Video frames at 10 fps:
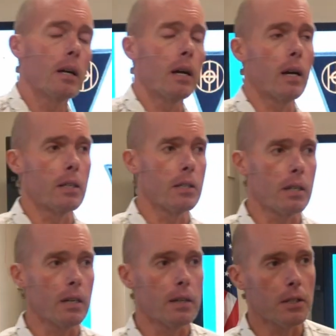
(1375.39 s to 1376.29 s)
And
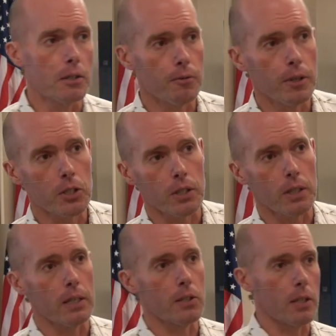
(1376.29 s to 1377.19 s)
the
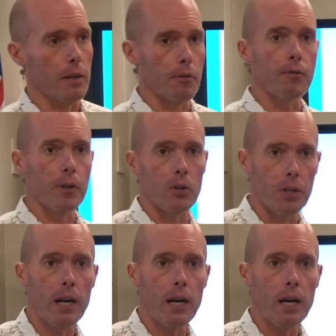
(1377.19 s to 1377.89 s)
division is then filled